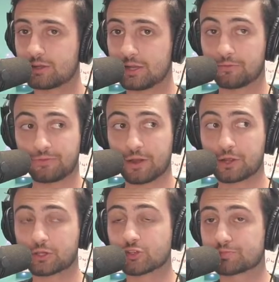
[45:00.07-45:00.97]
very
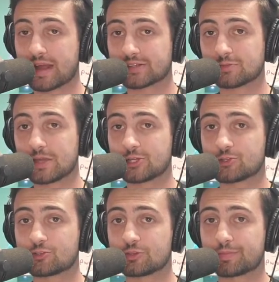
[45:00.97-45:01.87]
close
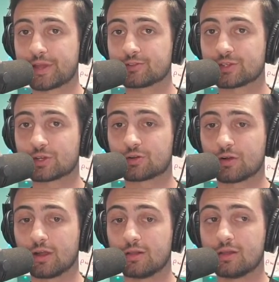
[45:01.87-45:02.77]
approximation to the players on the
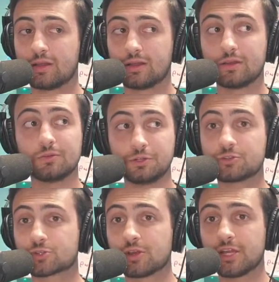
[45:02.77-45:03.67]
court. When you
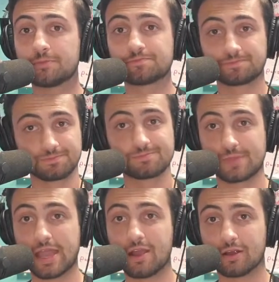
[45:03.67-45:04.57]
scream,
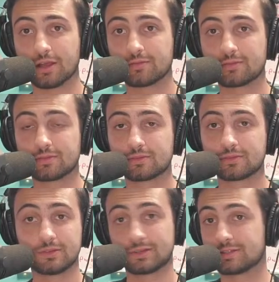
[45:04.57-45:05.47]
they hear it,
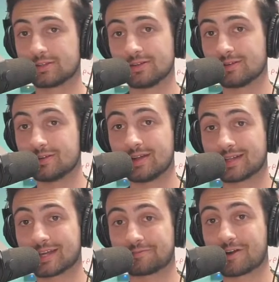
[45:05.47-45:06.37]
because you're not
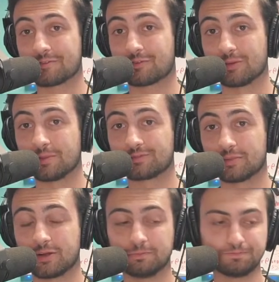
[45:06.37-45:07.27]
that far from
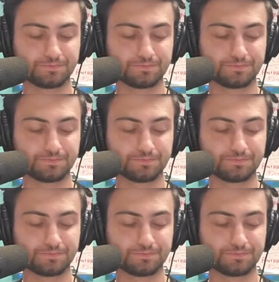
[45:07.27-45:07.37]
them.